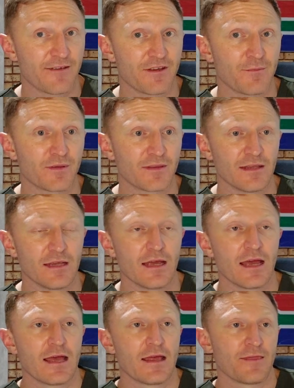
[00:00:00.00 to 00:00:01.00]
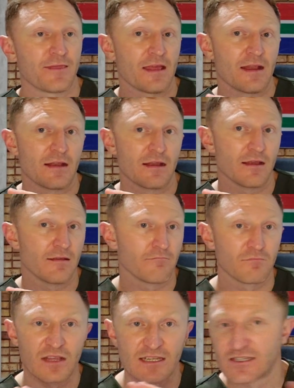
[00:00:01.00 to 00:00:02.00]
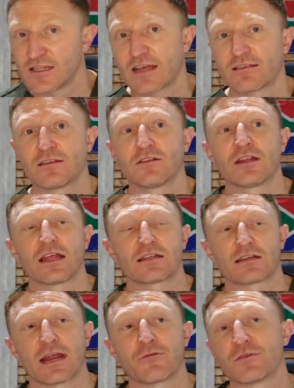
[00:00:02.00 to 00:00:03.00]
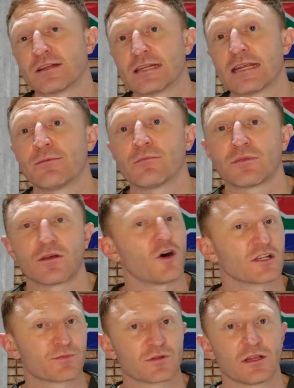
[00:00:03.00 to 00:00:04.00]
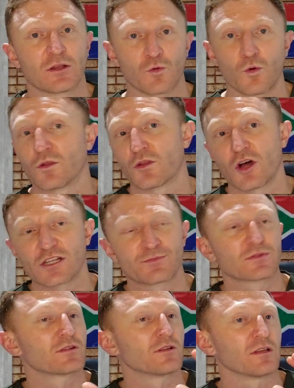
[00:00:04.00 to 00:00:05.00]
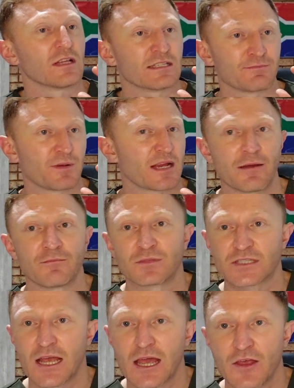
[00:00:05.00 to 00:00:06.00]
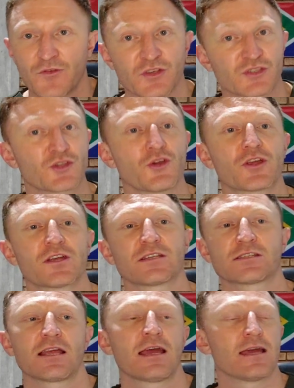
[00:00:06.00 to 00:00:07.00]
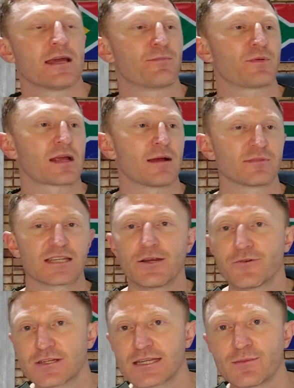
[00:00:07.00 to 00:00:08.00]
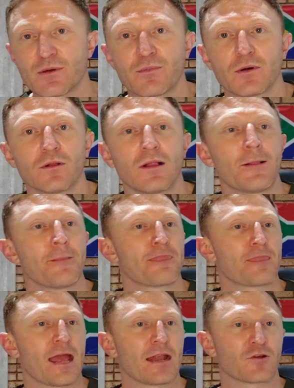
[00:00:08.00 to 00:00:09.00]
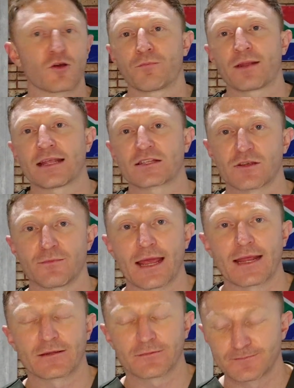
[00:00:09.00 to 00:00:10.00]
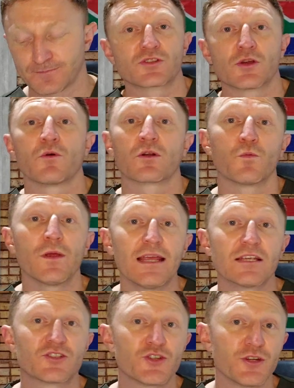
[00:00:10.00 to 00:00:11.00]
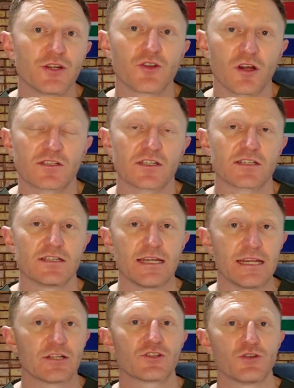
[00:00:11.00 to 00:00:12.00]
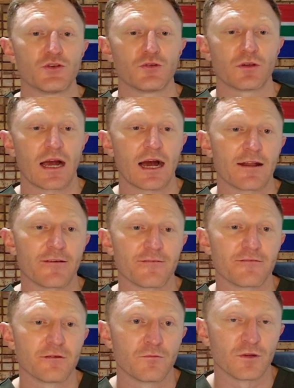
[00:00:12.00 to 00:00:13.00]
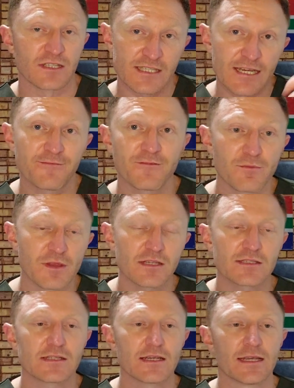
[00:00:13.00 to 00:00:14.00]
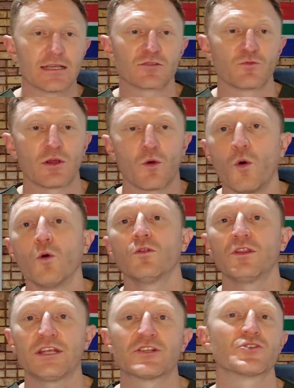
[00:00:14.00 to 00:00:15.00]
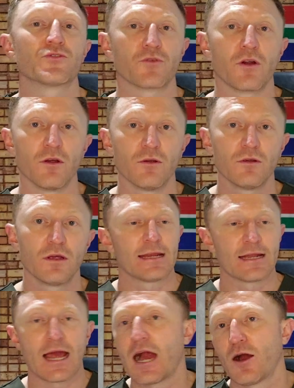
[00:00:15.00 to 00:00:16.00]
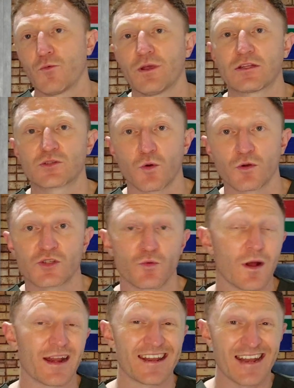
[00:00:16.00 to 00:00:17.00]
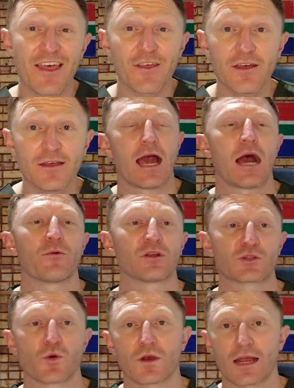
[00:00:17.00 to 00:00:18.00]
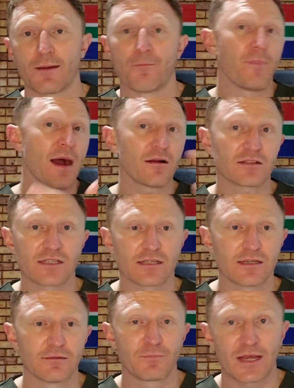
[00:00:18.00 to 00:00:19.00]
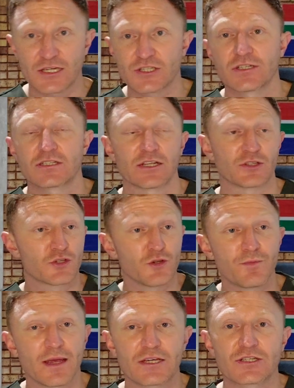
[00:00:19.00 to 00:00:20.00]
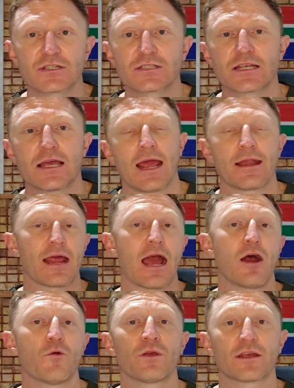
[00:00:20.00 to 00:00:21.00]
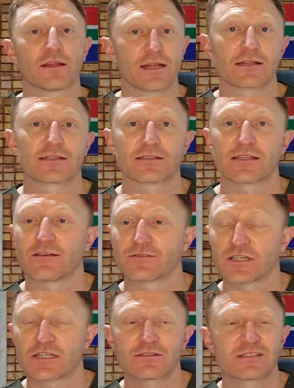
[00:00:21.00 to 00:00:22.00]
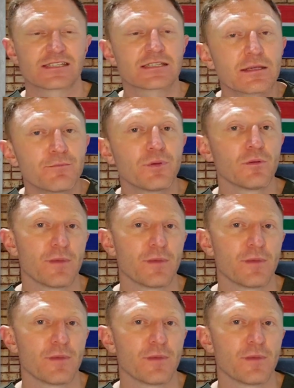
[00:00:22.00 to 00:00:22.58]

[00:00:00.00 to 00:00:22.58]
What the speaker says: have empathy, then there's nothing that can redeem the hospital at all. The hospital becomes a circus, it becomes irredeemable, and complaints are made. So what we as junior doctors need to kind of receive from this is we all need to grow in how we talk to one another, how we talk about patients and to patients, and how we conduct ourselves, just simple